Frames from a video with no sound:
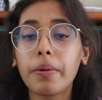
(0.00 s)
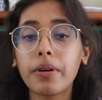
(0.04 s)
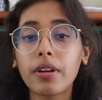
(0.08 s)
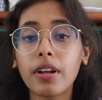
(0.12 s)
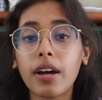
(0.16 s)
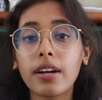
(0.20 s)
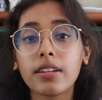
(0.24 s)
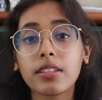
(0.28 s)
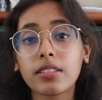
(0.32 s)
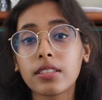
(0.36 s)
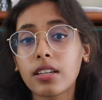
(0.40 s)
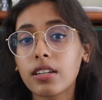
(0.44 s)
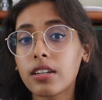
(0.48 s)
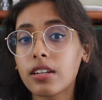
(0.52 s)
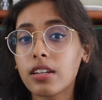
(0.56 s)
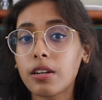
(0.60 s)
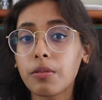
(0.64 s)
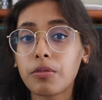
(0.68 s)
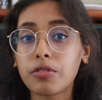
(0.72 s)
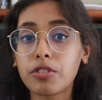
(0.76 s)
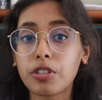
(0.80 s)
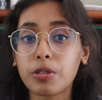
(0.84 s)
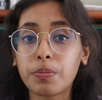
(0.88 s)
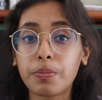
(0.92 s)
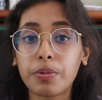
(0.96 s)
but I decided I
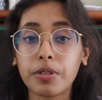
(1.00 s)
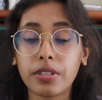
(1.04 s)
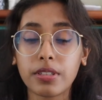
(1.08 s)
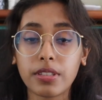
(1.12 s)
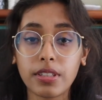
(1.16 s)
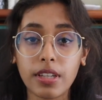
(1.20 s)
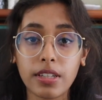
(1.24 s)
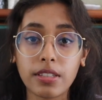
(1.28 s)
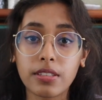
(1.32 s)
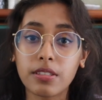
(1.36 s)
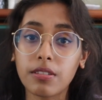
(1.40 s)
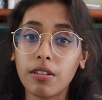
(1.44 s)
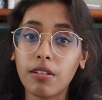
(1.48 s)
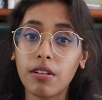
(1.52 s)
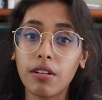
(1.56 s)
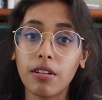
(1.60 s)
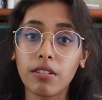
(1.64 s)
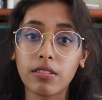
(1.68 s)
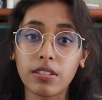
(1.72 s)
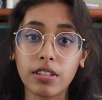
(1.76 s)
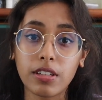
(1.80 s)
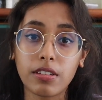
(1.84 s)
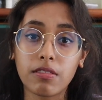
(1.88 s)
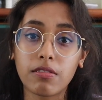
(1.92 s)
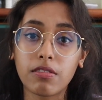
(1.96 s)
would just present
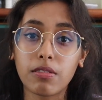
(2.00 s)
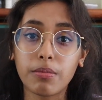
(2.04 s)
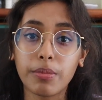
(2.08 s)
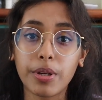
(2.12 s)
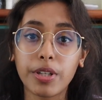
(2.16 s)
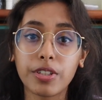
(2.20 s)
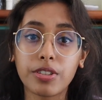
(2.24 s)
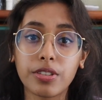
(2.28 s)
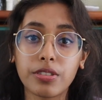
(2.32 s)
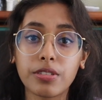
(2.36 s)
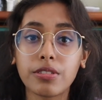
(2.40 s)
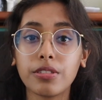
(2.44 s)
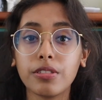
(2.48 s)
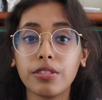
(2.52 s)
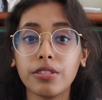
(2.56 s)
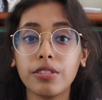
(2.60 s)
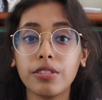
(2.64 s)
all the information to